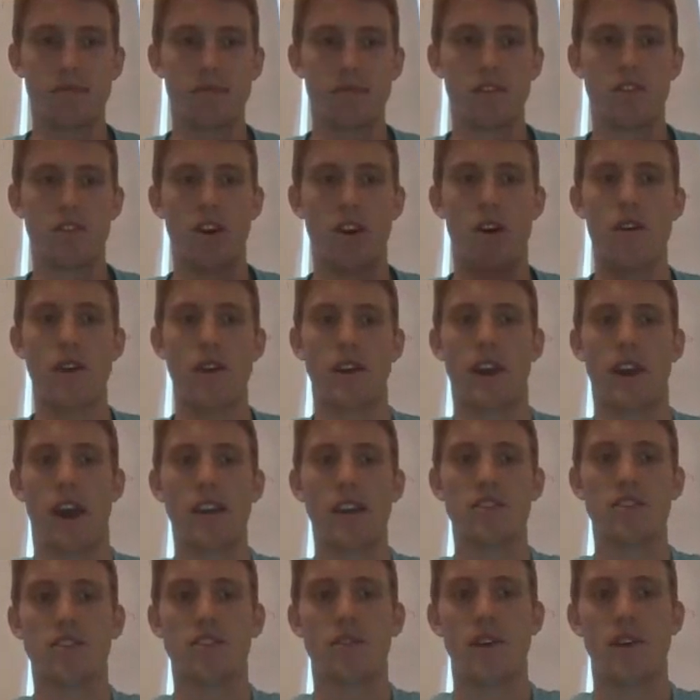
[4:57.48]
So in
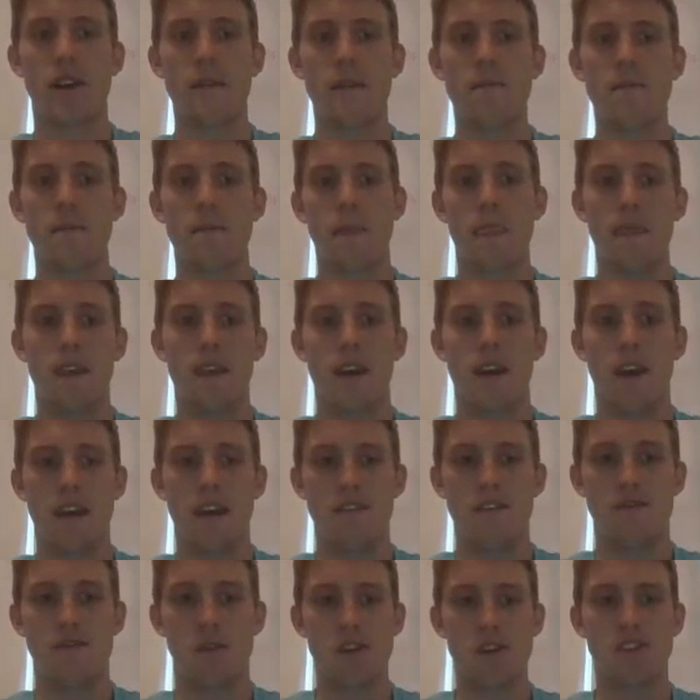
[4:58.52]
case 3,
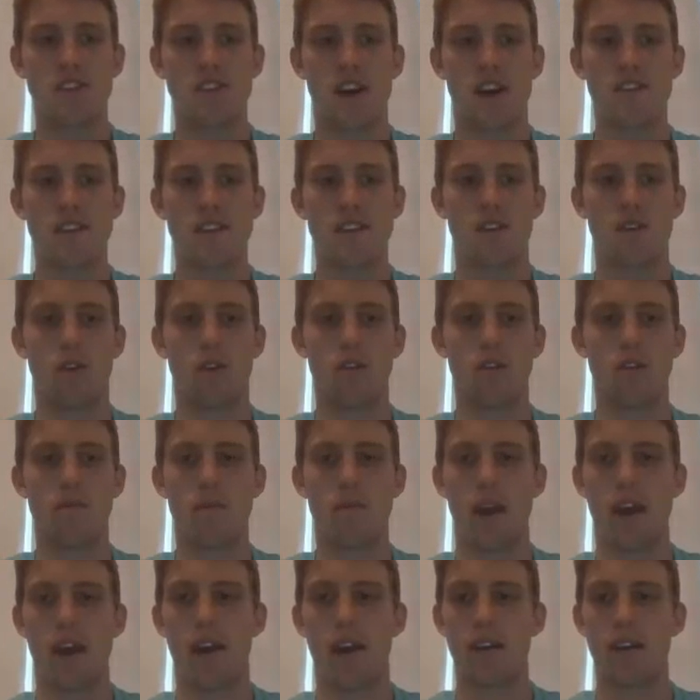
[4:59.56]
a 47-year-old
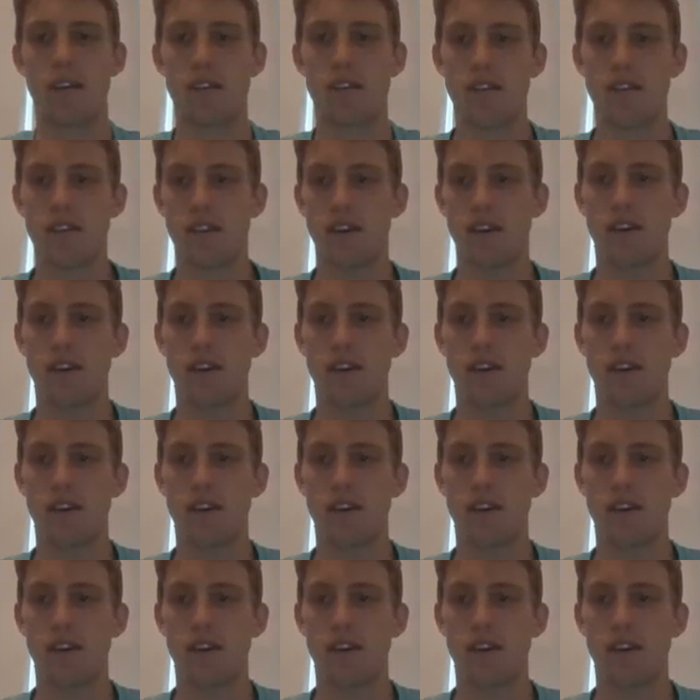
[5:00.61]
man